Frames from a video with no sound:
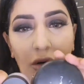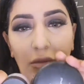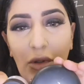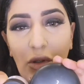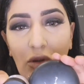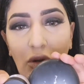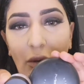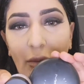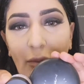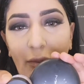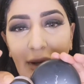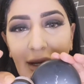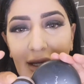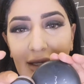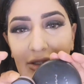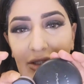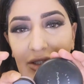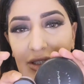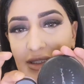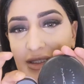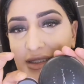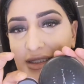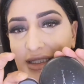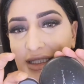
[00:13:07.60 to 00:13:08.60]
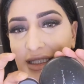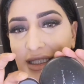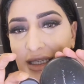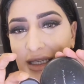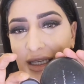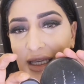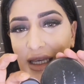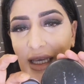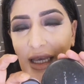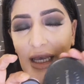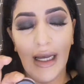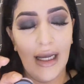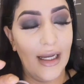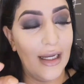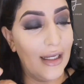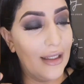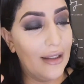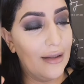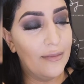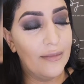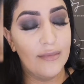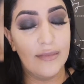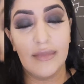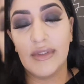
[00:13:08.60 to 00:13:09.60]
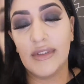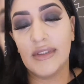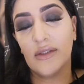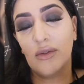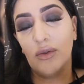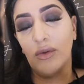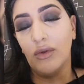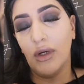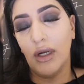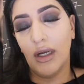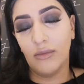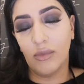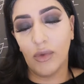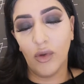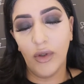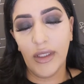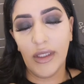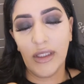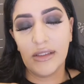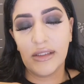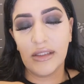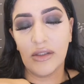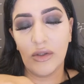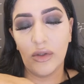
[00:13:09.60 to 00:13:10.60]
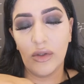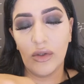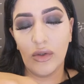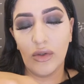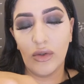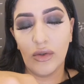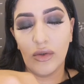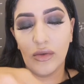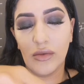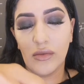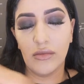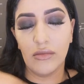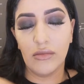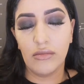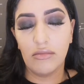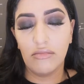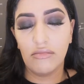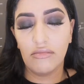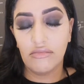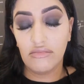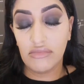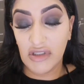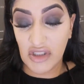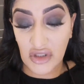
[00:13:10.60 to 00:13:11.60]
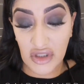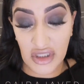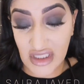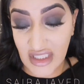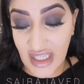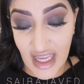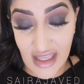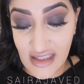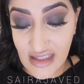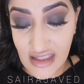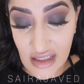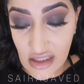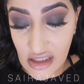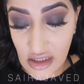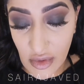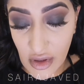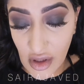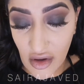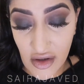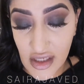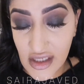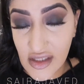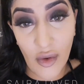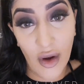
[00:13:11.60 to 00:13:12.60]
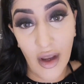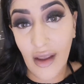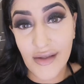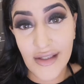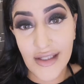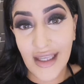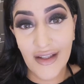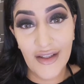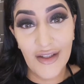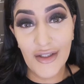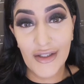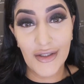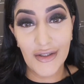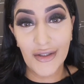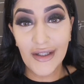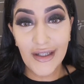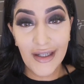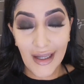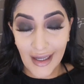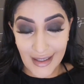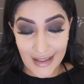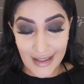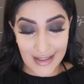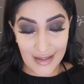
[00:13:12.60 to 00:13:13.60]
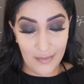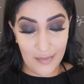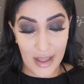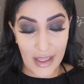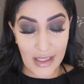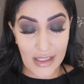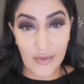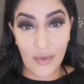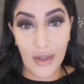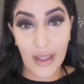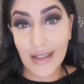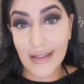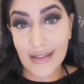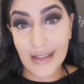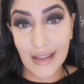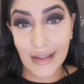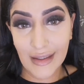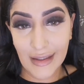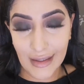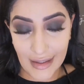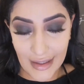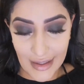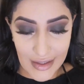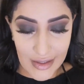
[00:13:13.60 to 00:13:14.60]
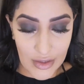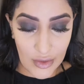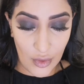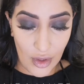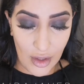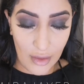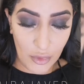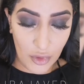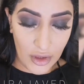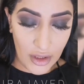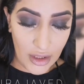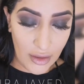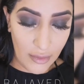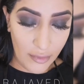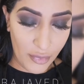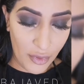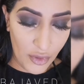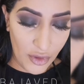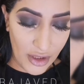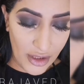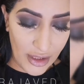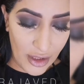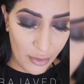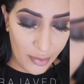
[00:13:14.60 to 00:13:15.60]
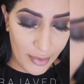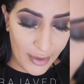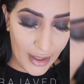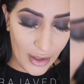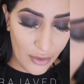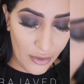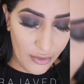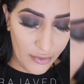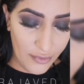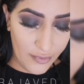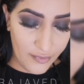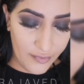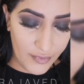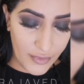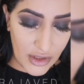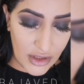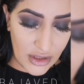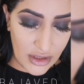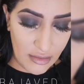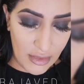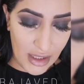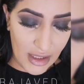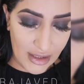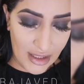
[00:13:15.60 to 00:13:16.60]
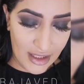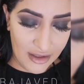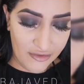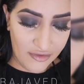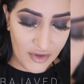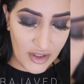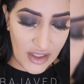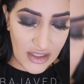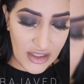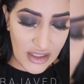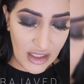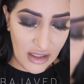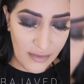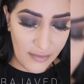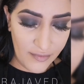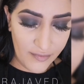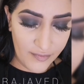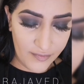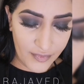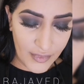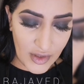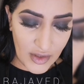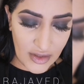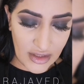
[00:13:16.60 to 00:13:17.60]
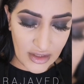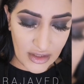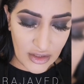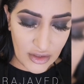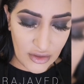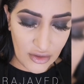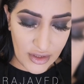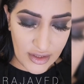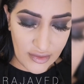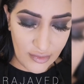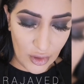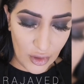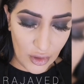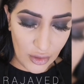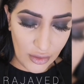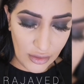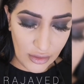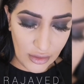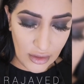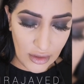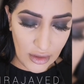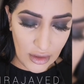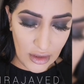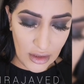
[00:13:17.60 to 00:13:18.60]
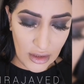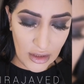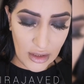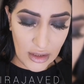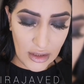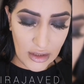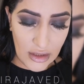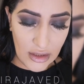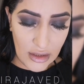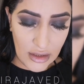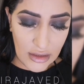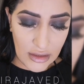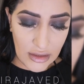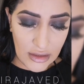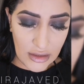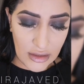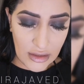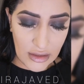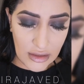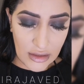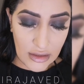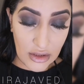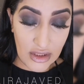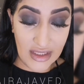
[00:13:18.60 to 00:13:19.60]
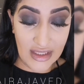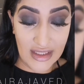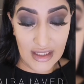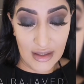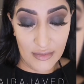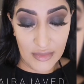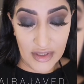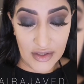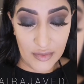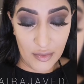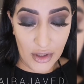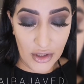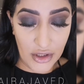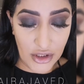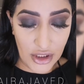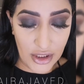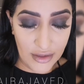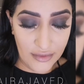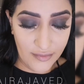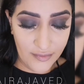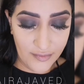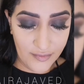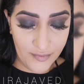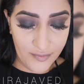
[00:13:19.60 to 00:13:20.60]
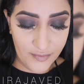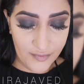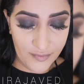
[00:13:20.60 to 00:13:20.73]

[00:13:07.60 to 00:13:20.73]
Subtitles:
normal compact, you can see. So I'm just going to test it, to be honest. What else can you do? It's the best way, isn't it? So I'm going to pour a little bit out just to make life easy, because it's too small to dip the sponge in.